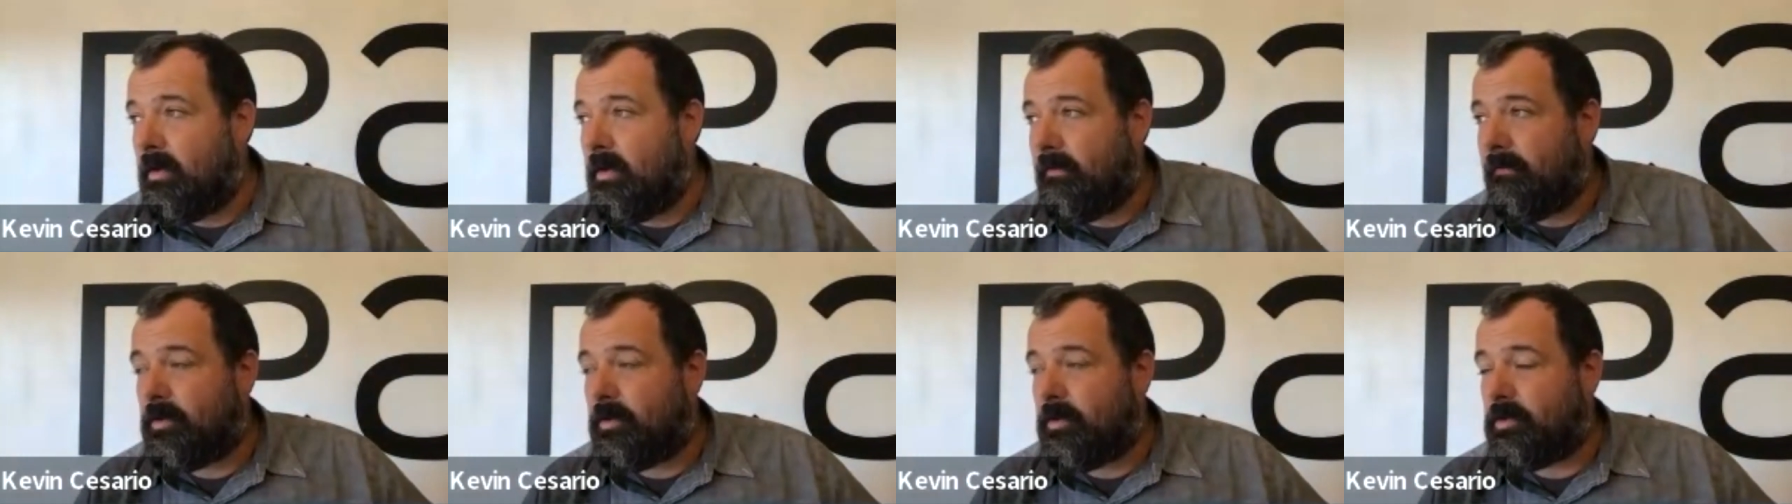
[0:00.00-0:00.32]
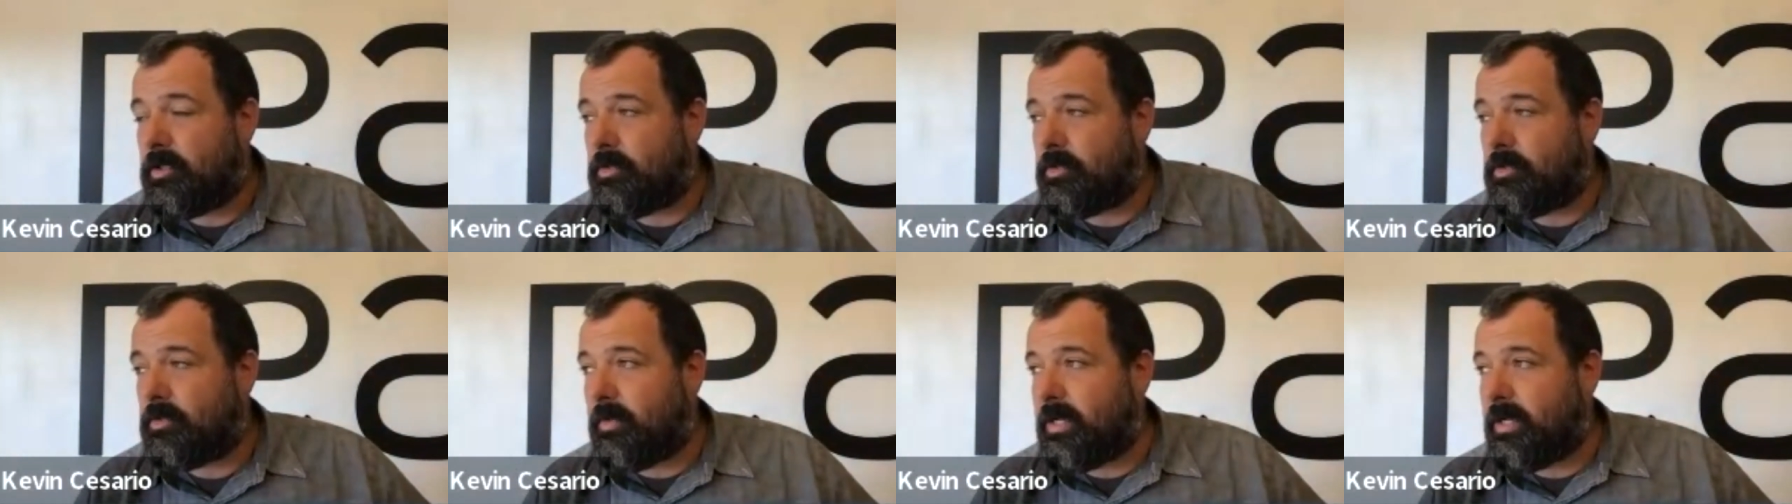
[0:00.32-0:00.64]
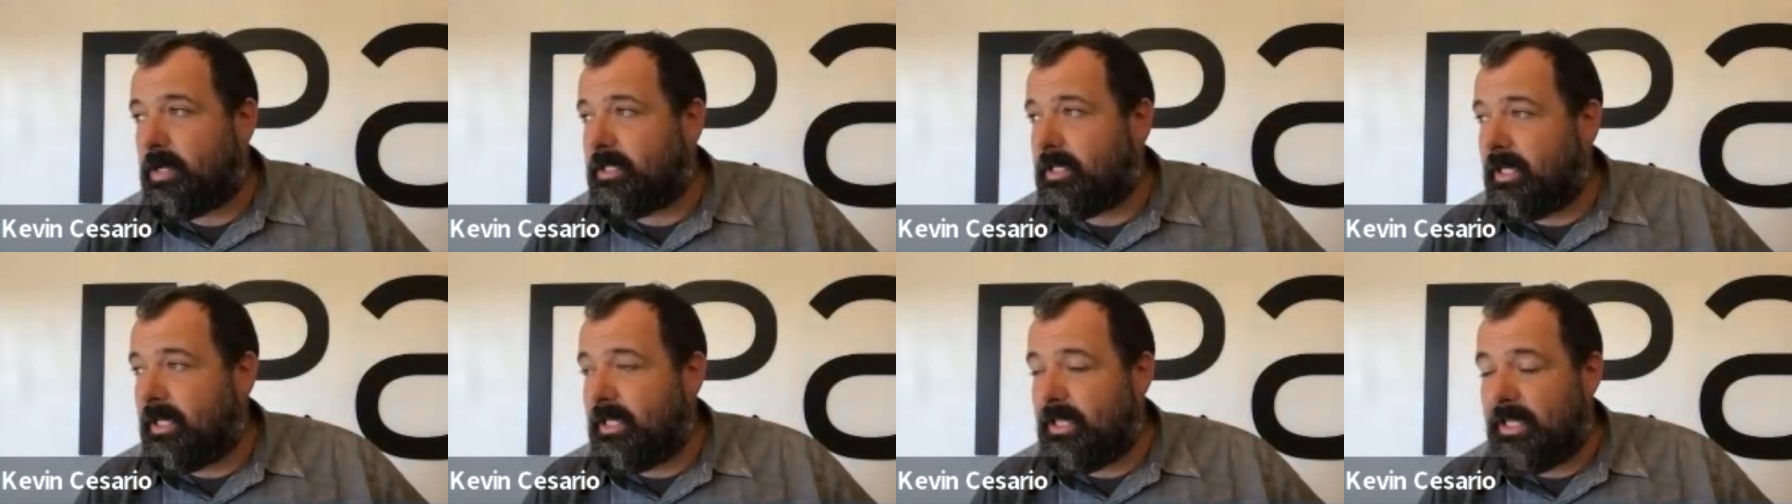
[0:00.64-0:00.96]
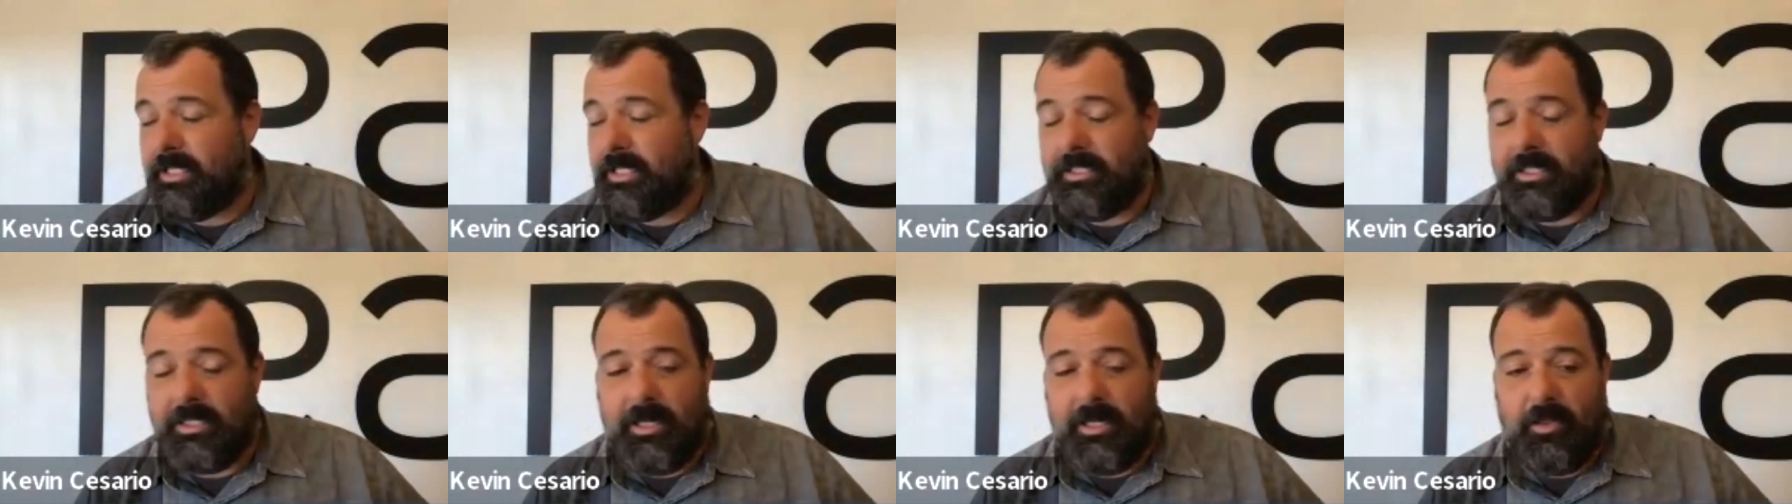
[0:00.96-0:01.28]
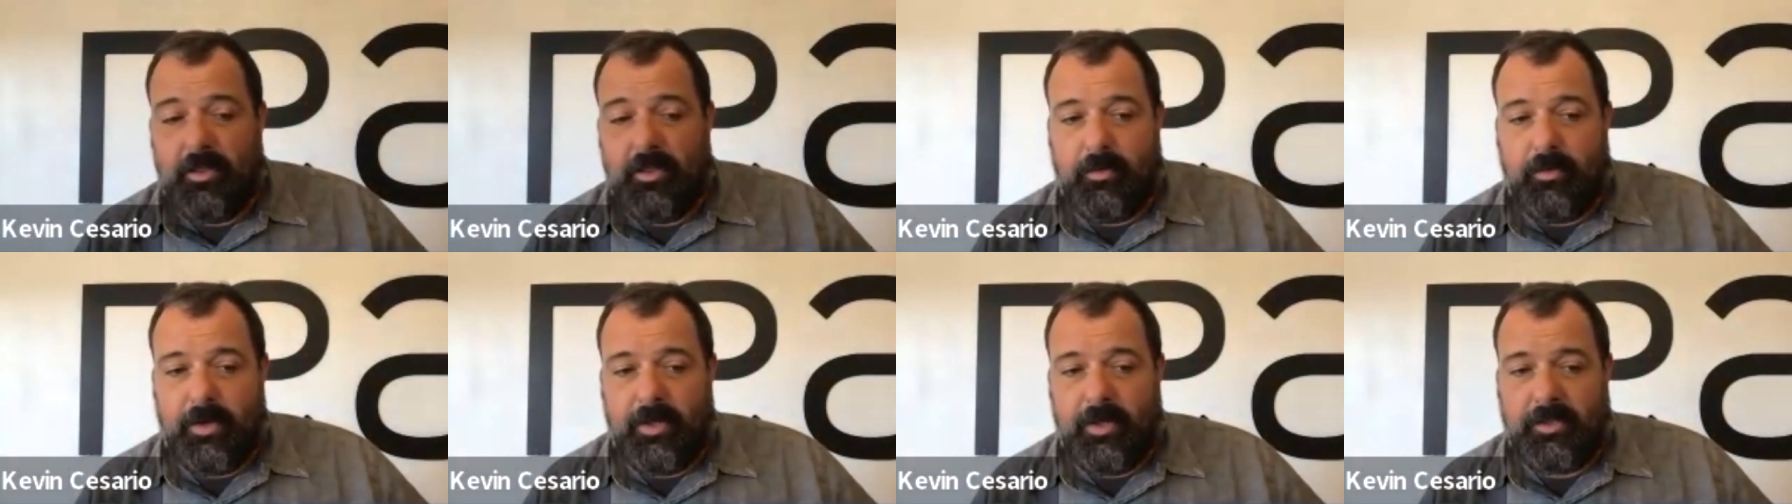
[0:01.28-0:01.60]
versus renting it. That's
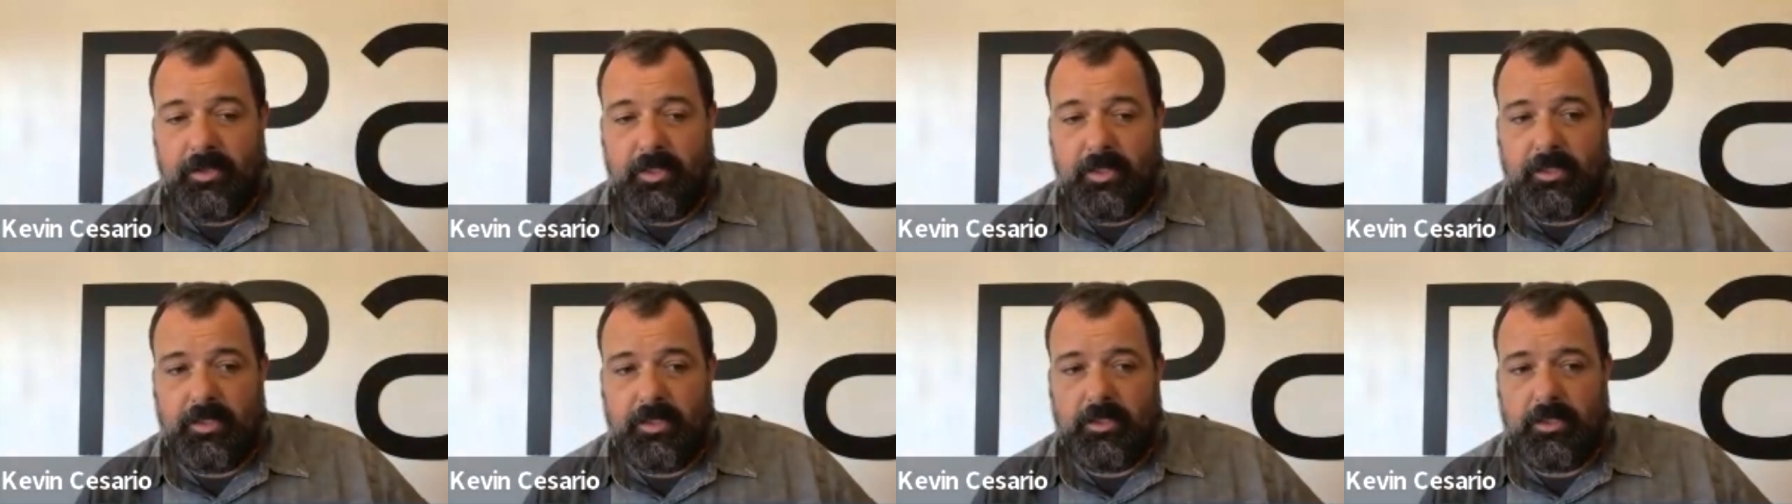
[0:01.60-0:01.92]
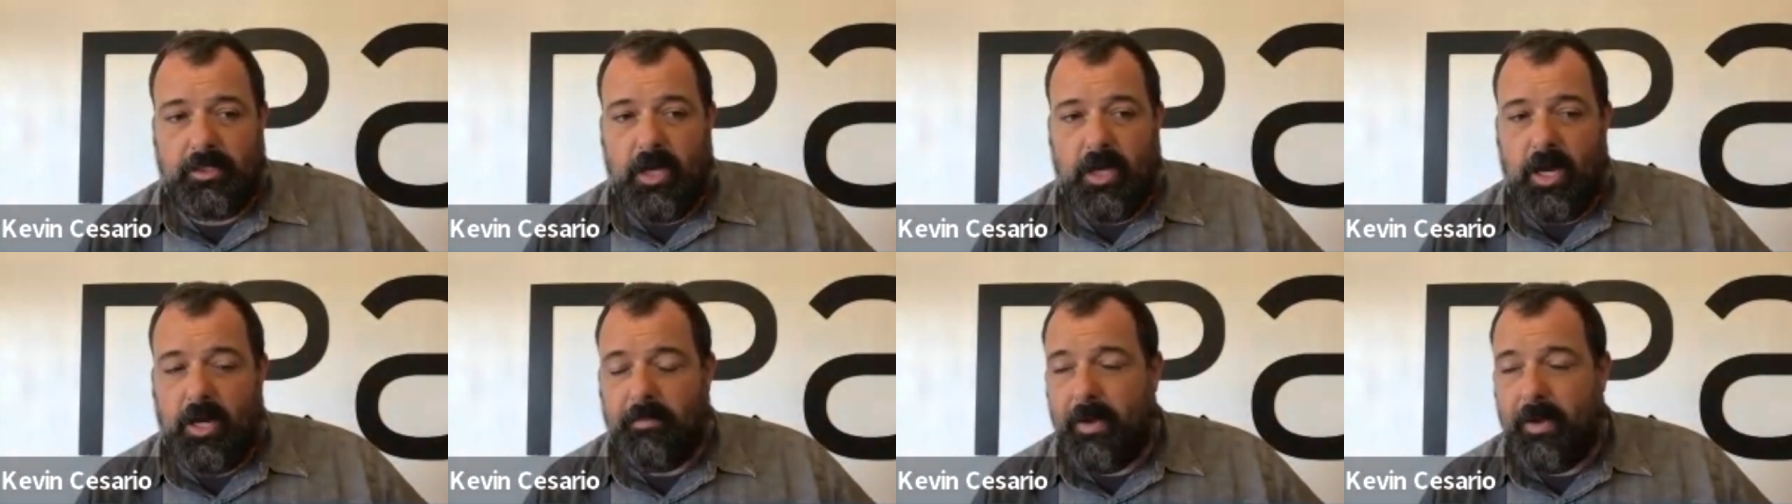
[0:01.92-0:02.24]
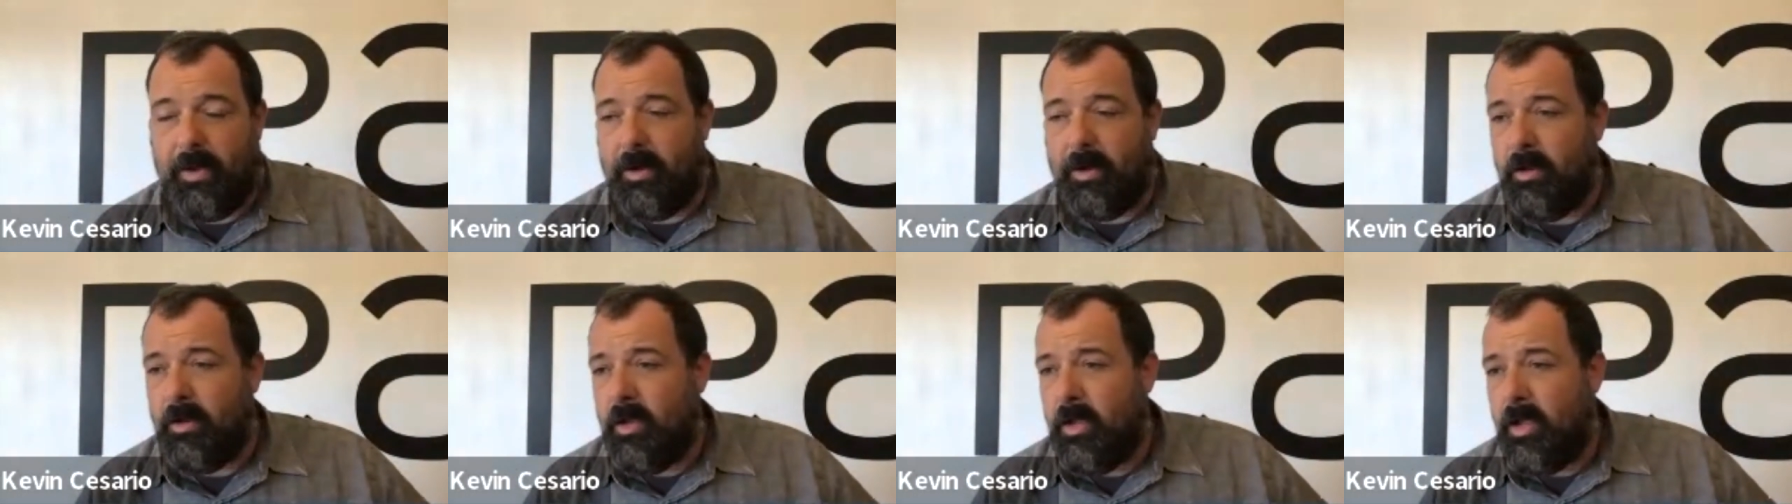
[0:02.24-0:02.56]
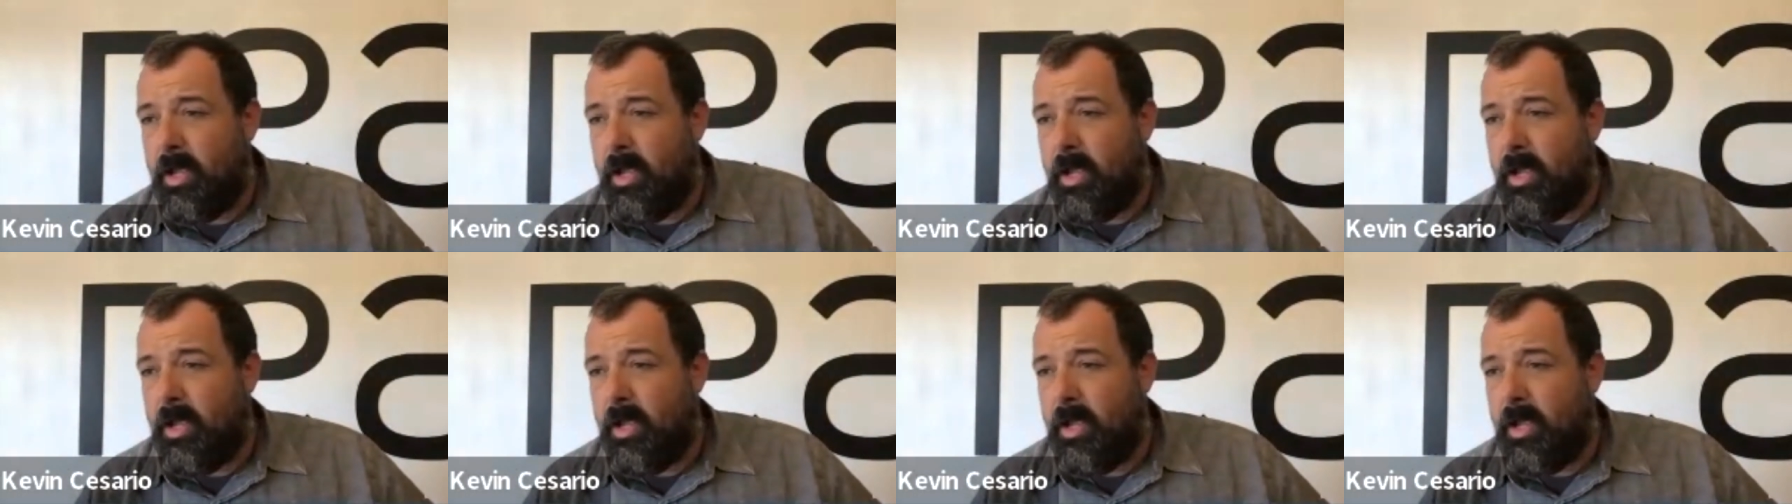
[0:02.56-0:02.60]
another great thing to talk about.